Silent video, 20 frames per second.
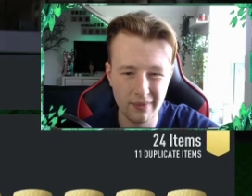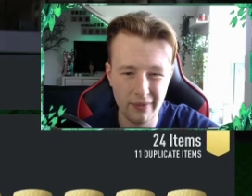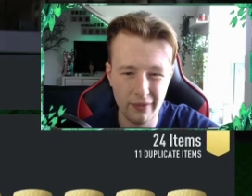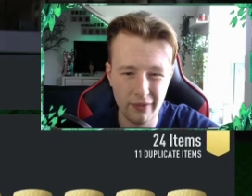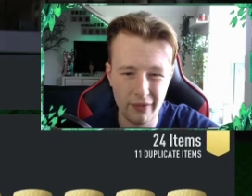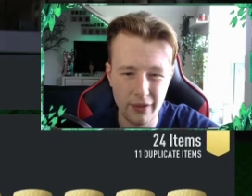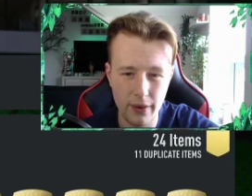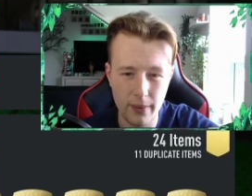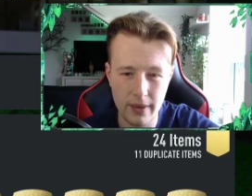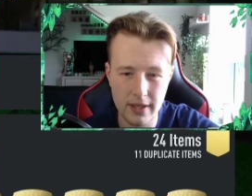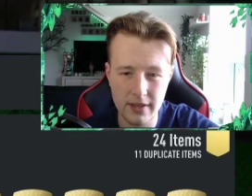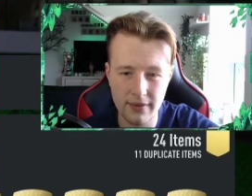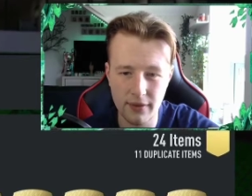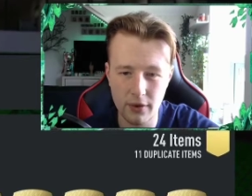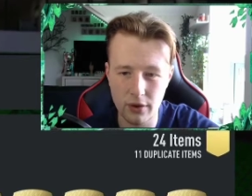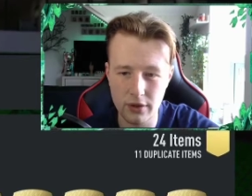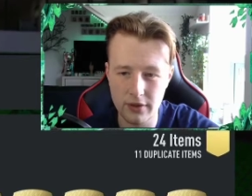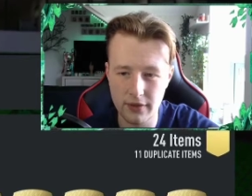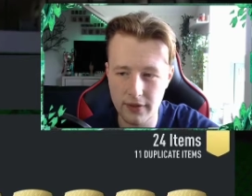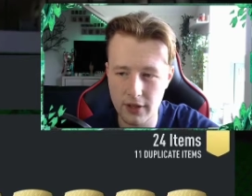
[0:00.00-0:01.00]
Few
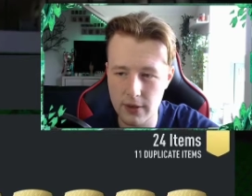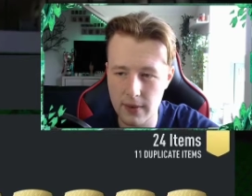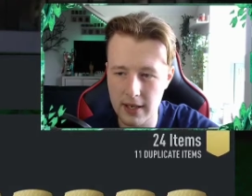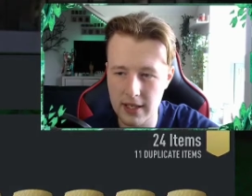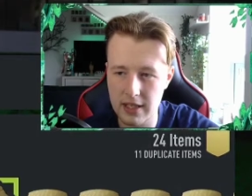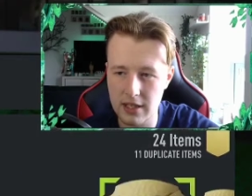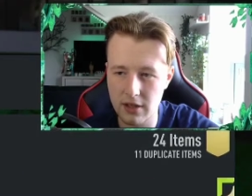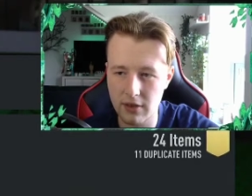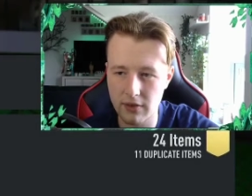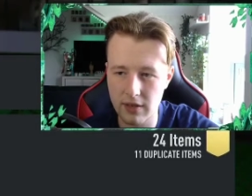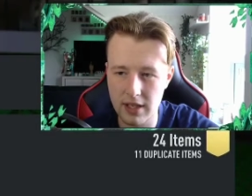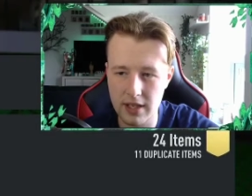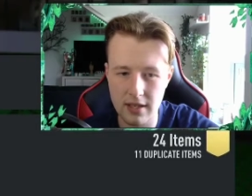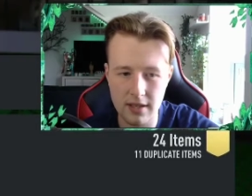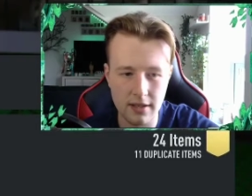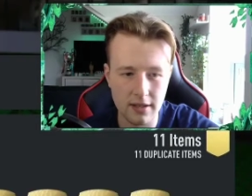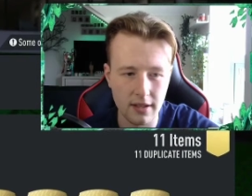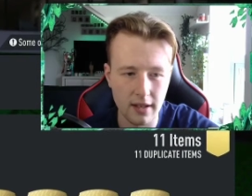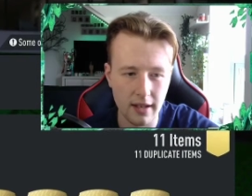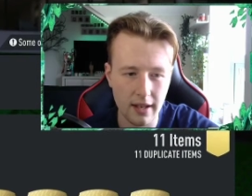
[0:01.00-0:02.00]
84s, few
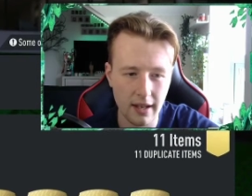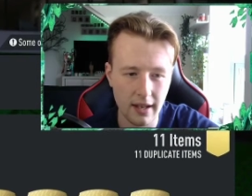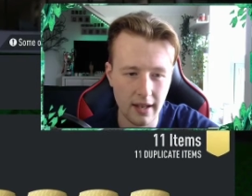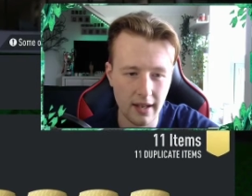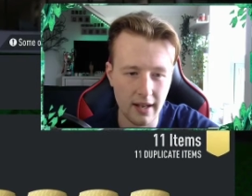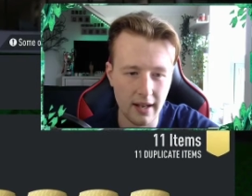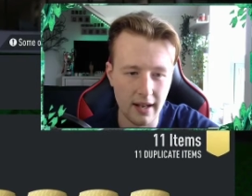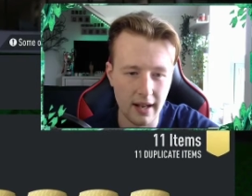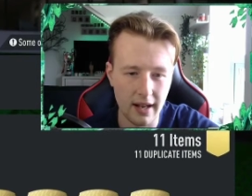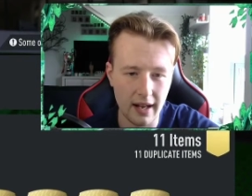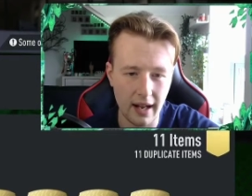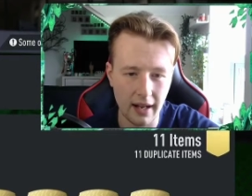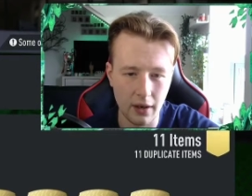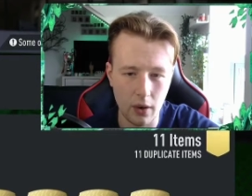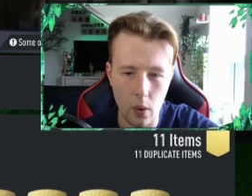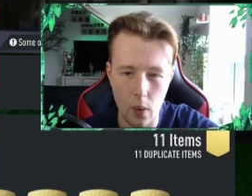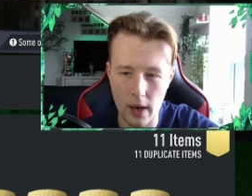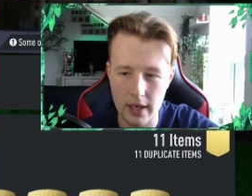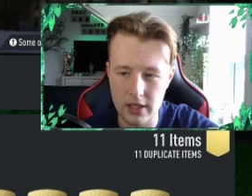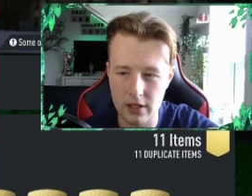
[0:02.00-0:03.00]
83s, and
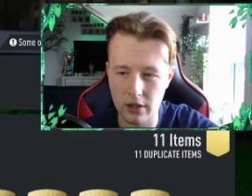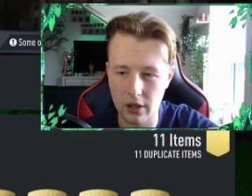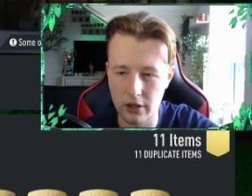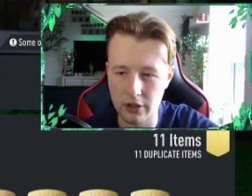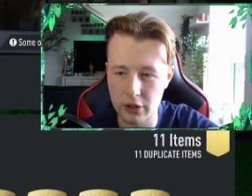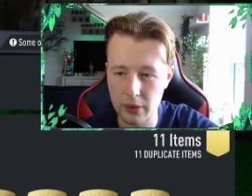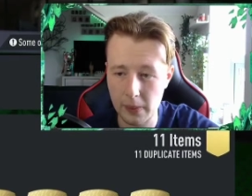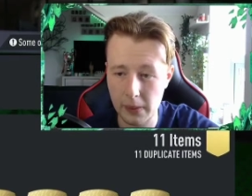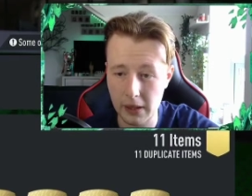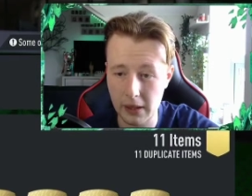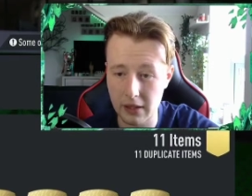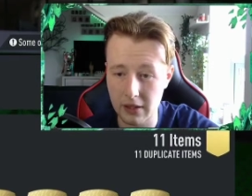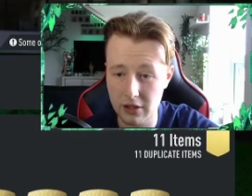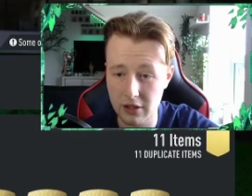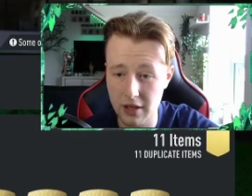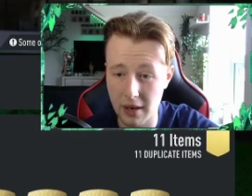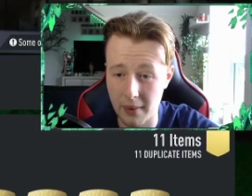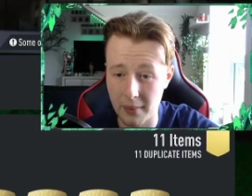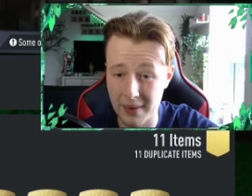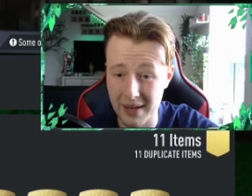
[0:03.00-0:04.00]
quite a lot of duplicates.
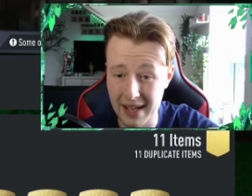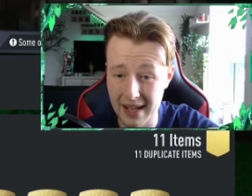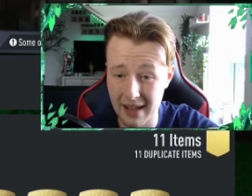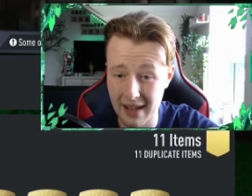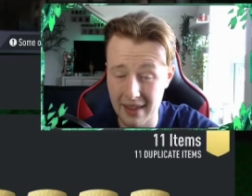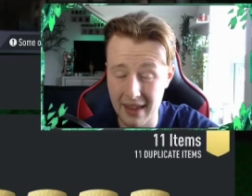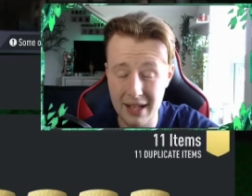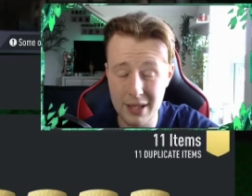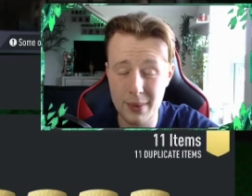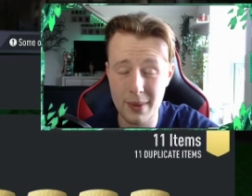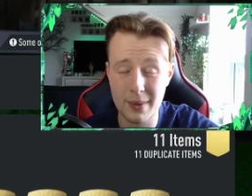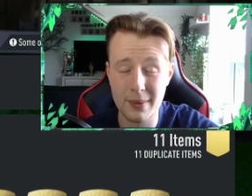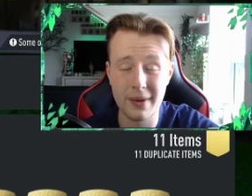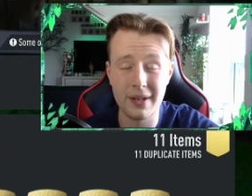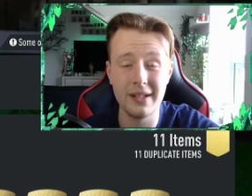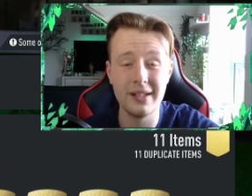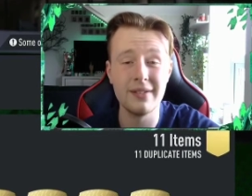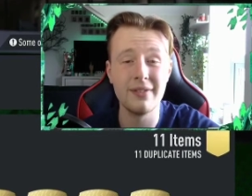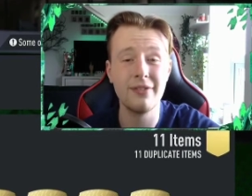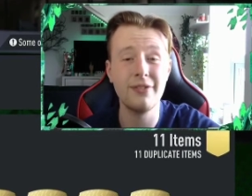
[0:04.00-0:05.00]
So, that is where we're going to leave it